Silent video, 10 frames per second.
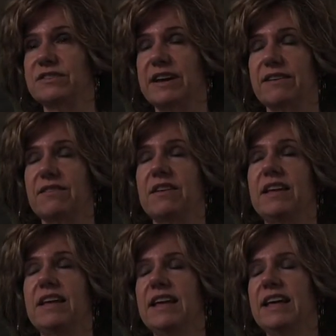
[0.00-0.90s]
town.
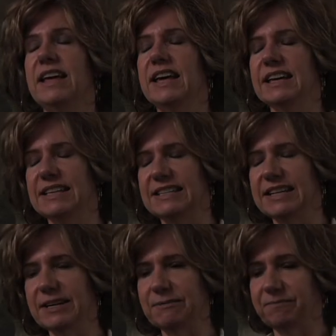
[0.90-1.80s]
And
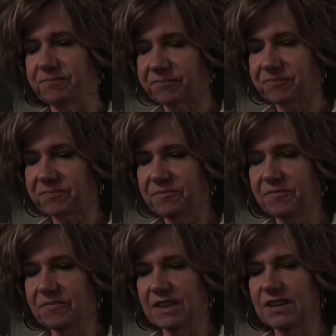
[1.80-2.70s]
um,
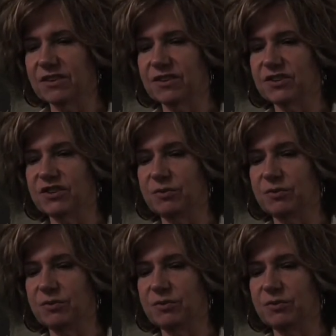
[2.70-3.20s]
she